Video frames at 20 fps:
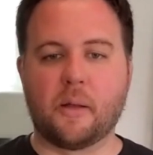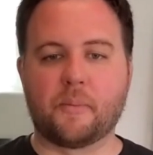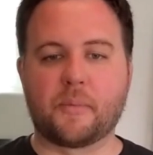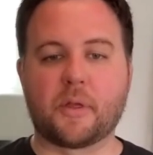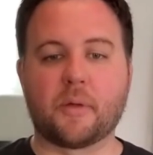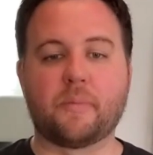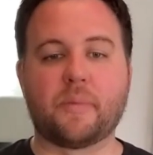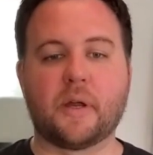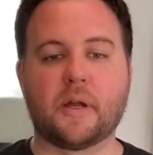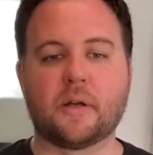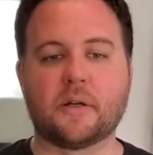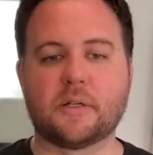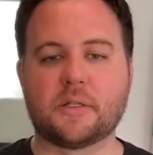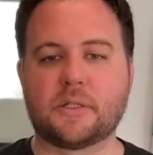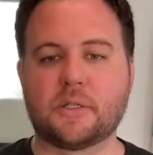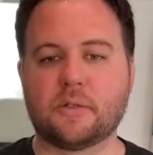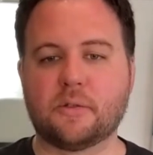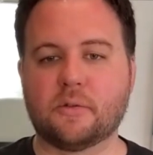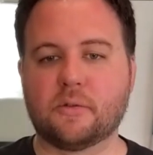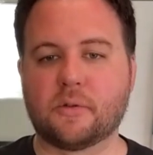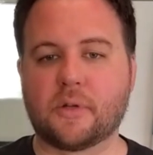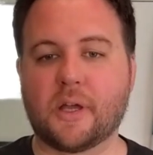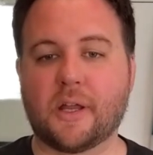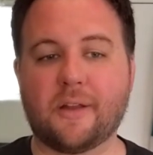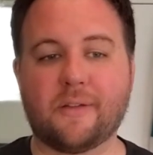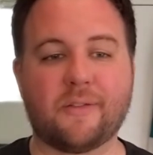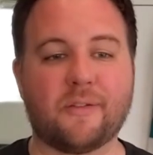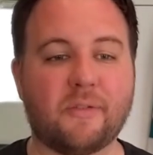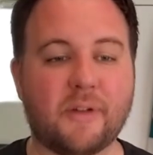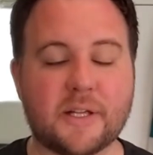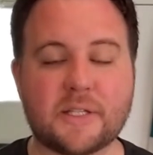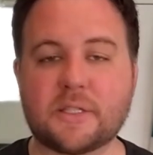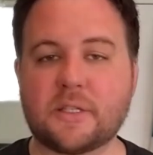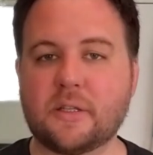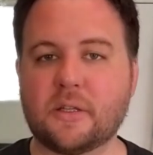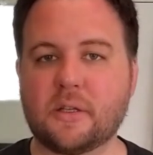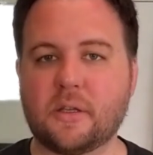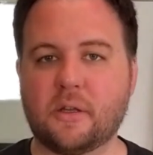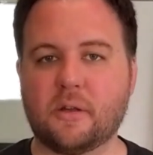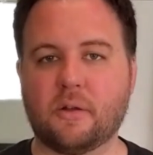compared to kind of the rest
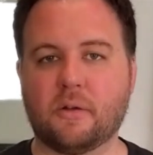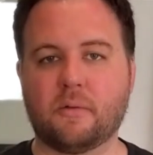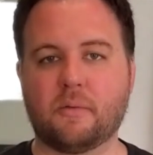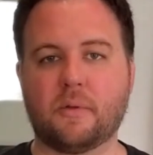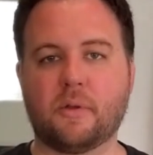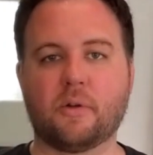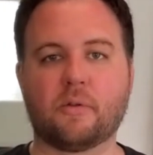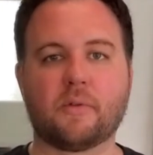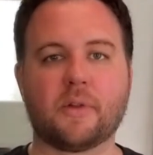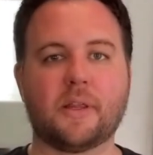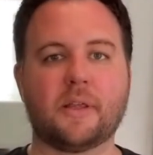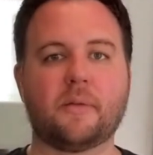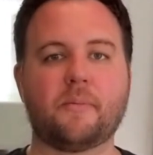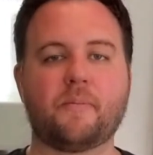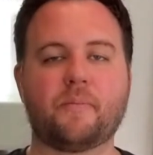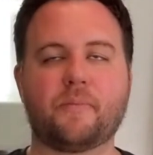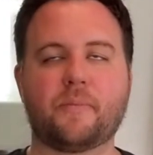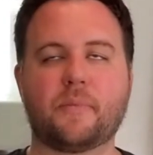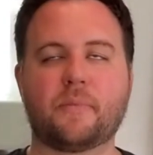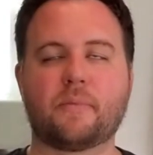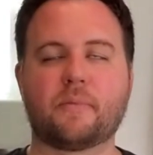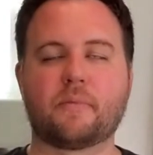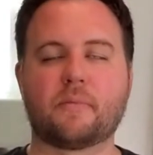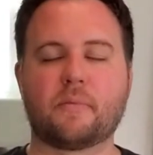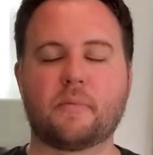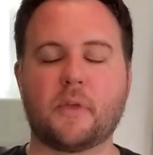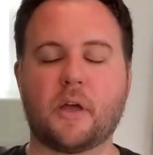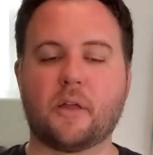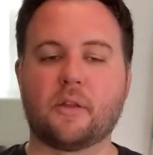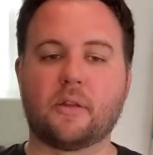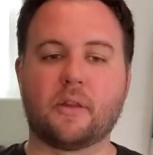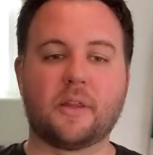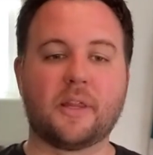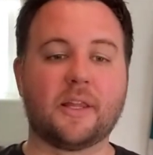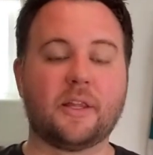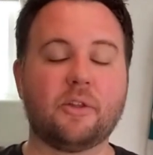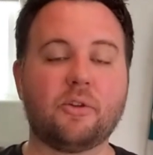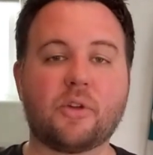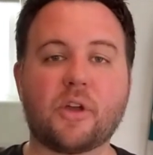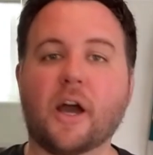of the, you know, you don't really, other
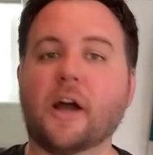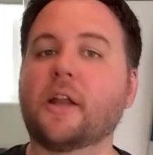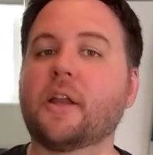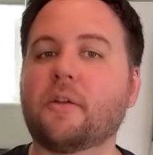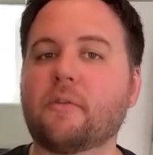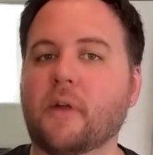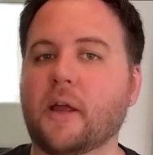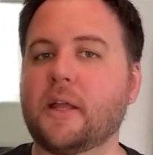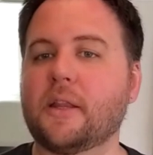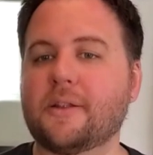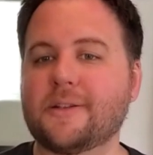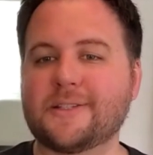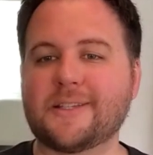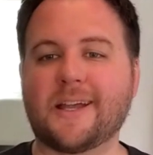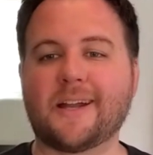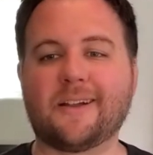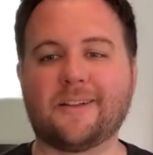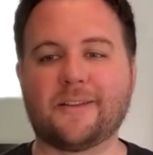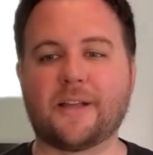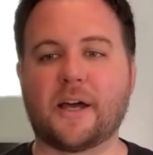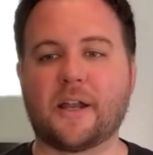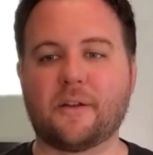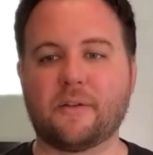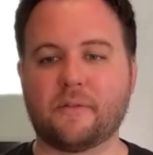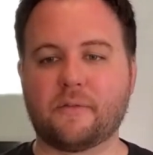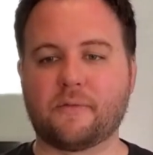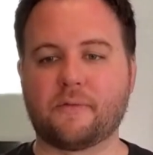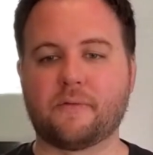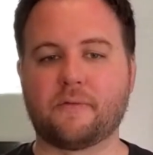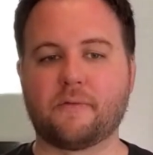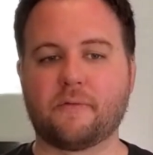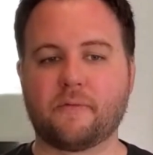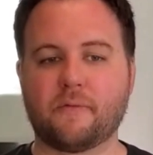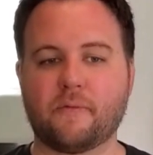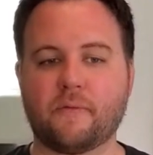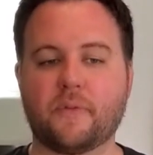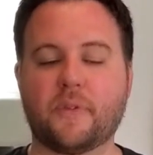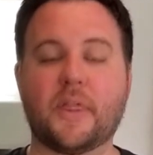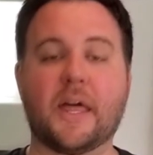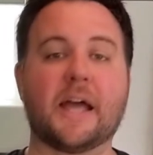than Luke Cunningham, right, there's not a lot of
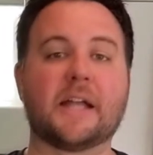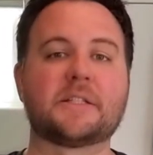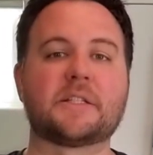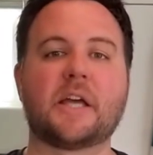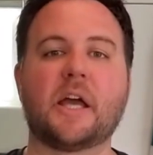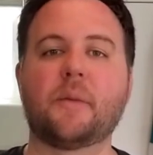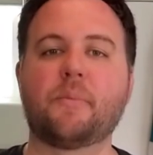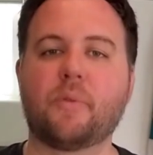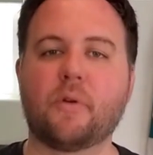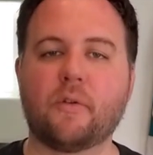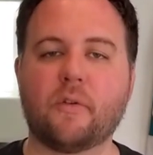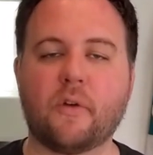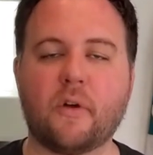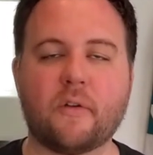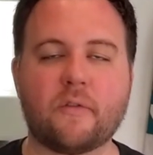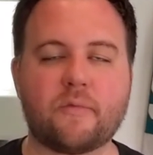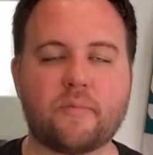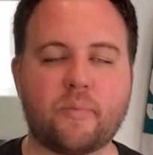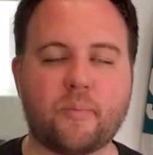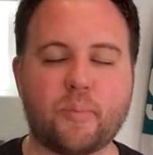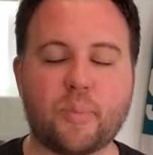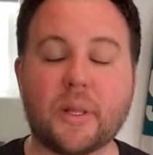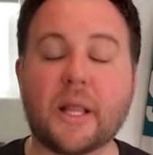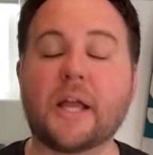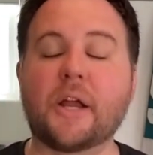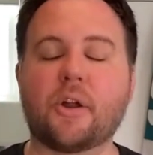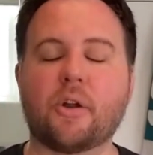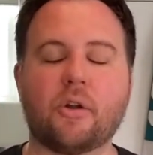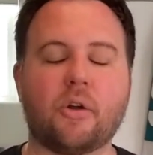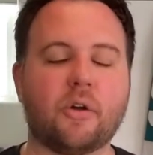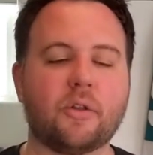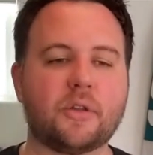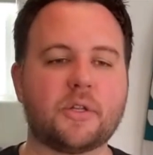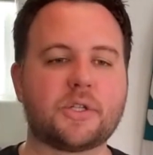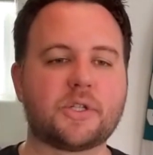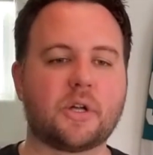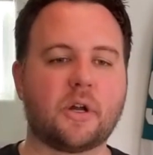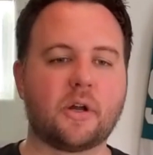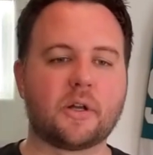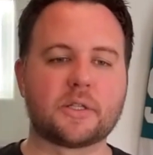that type of player on the
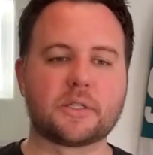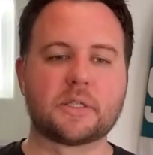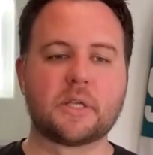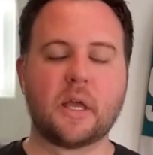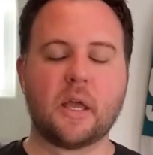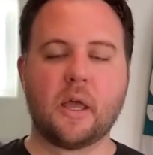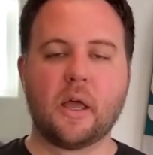Sharks